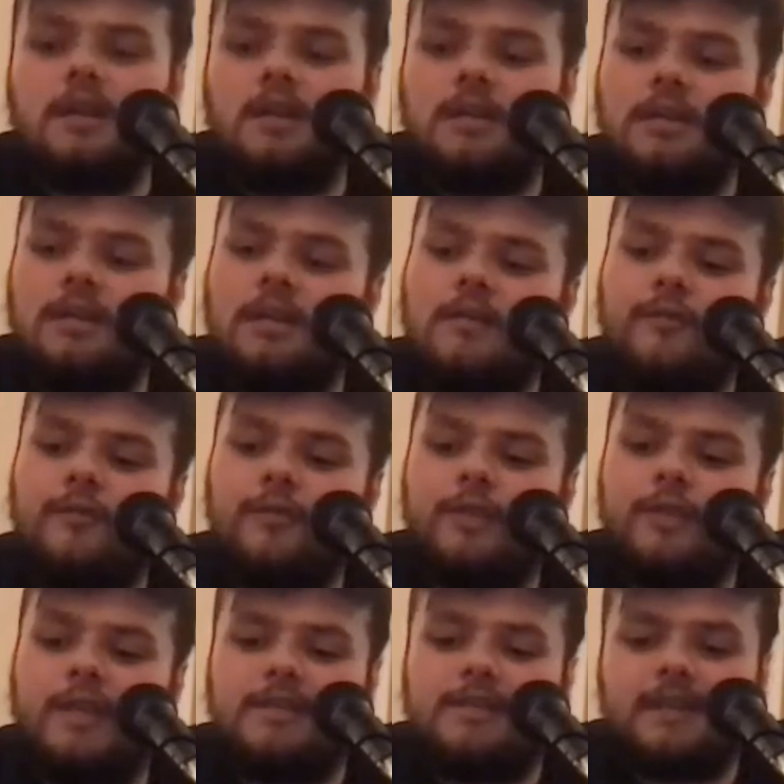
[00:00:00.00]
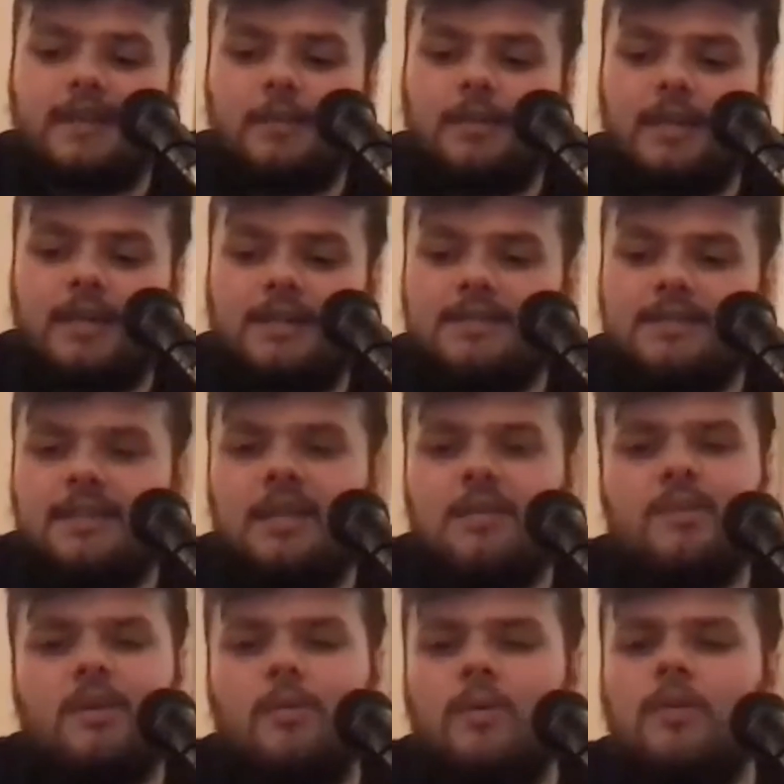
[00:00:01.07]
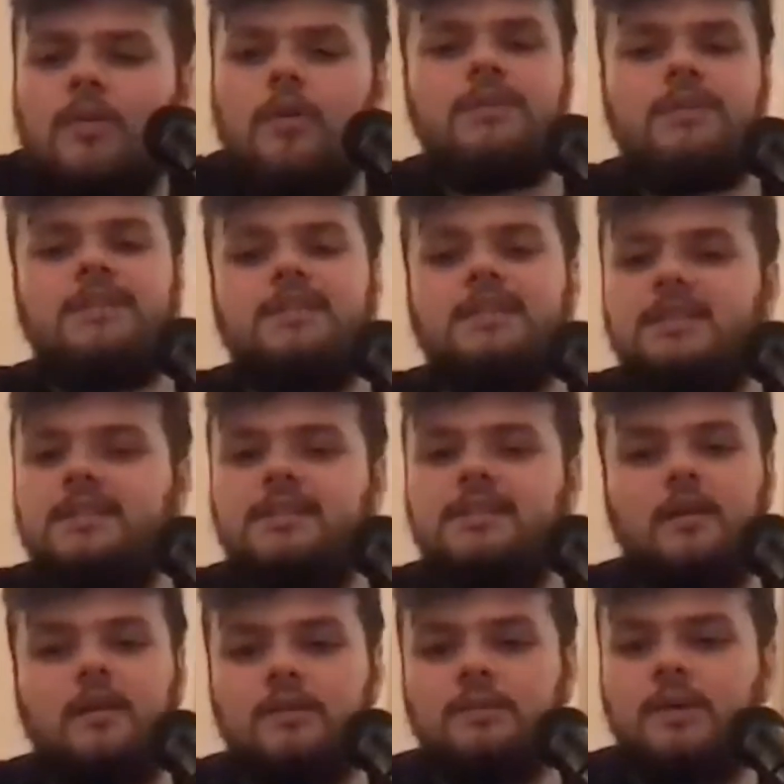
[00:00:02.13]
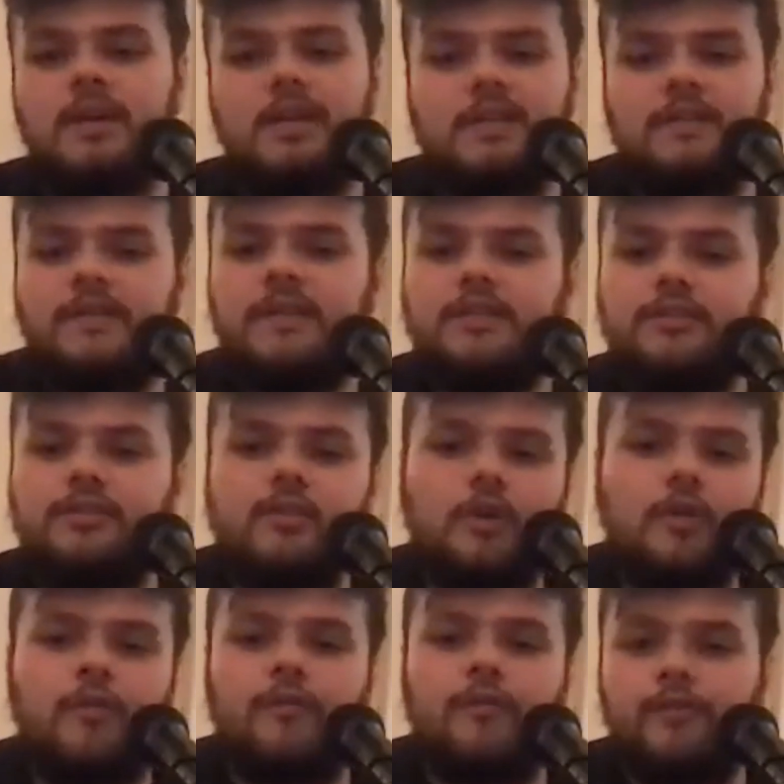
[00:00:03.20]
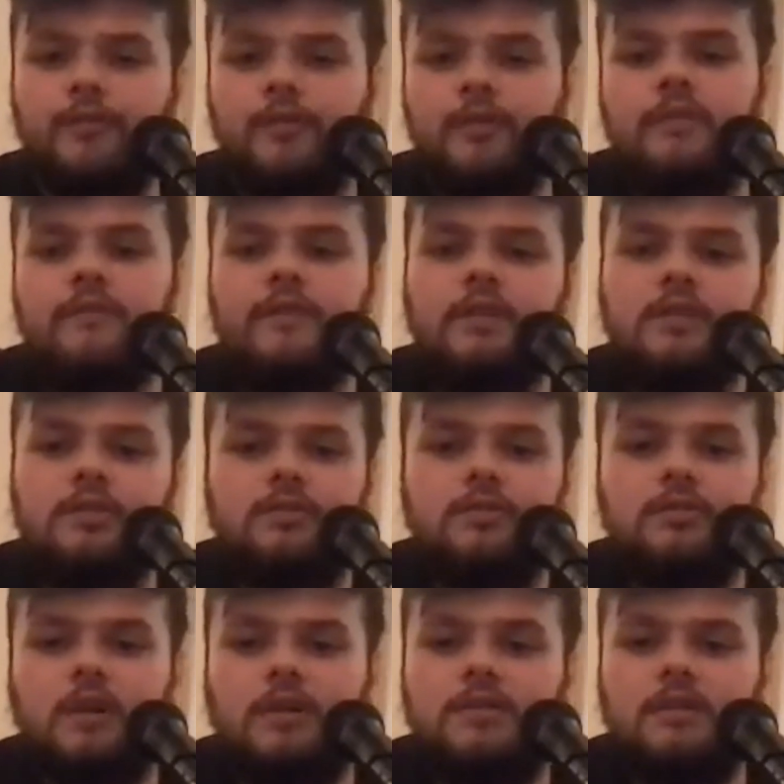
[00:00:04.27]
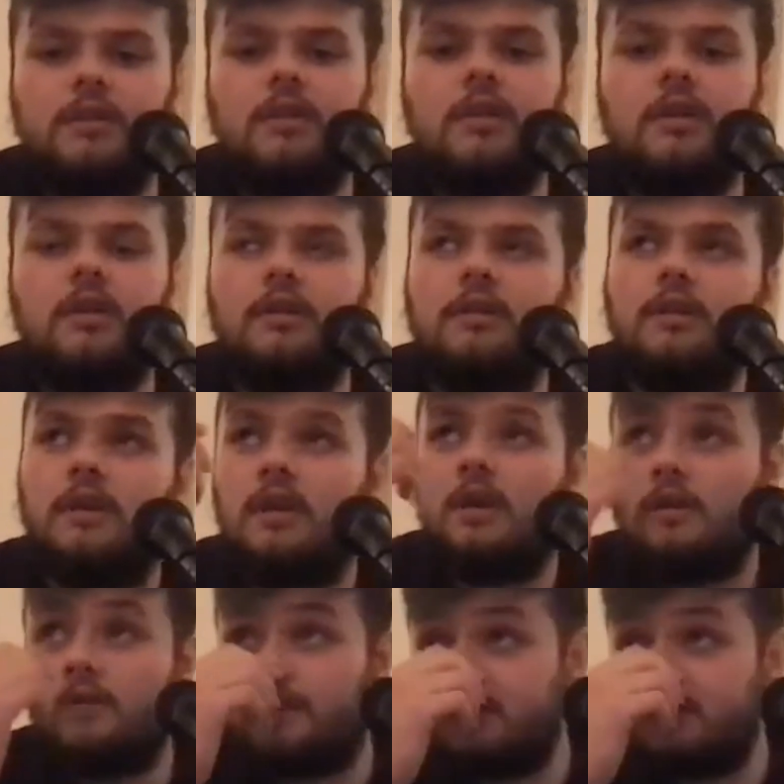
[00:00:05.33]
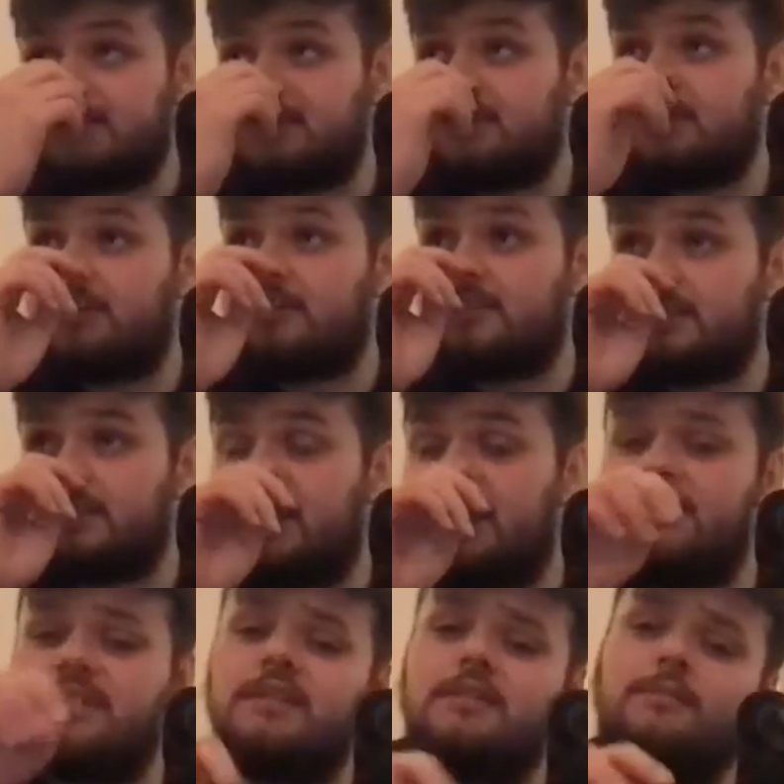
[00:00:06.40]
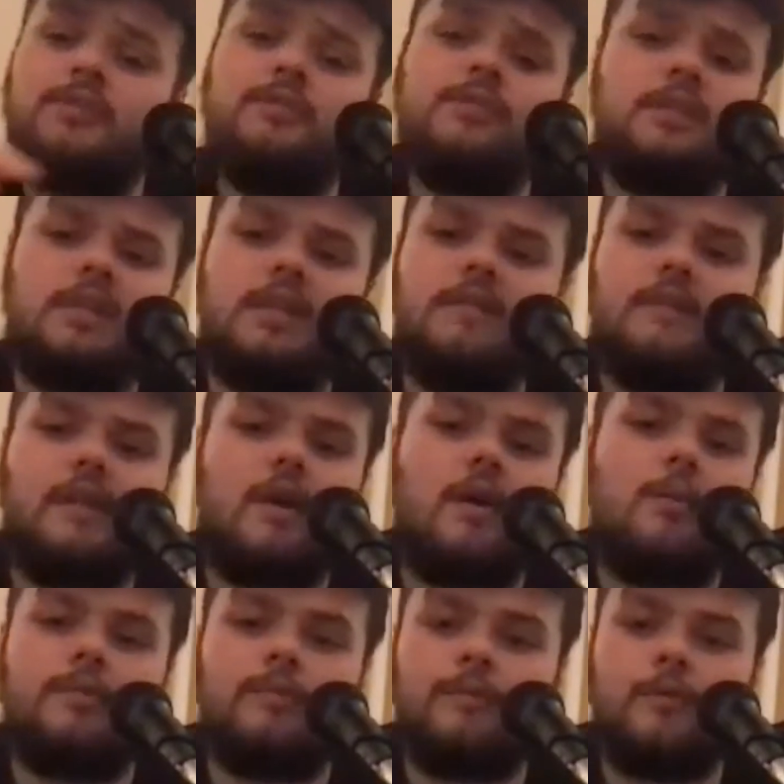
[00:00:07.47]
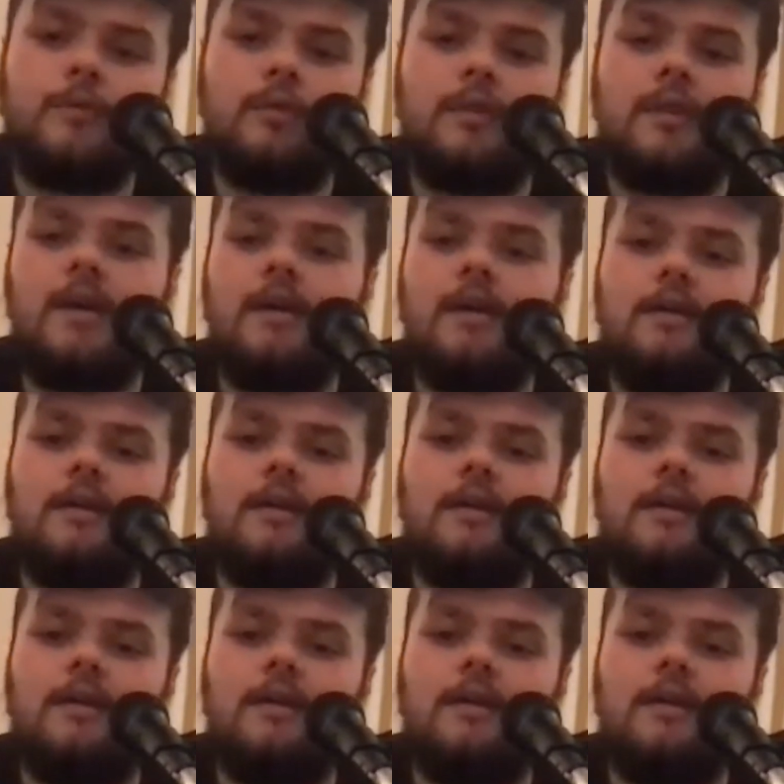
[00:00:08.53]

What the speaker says: And through that time, like I say, I mean, I won't go into details, but there's things you go through and things you start to learn and things that start to change. And music even helps with all of that.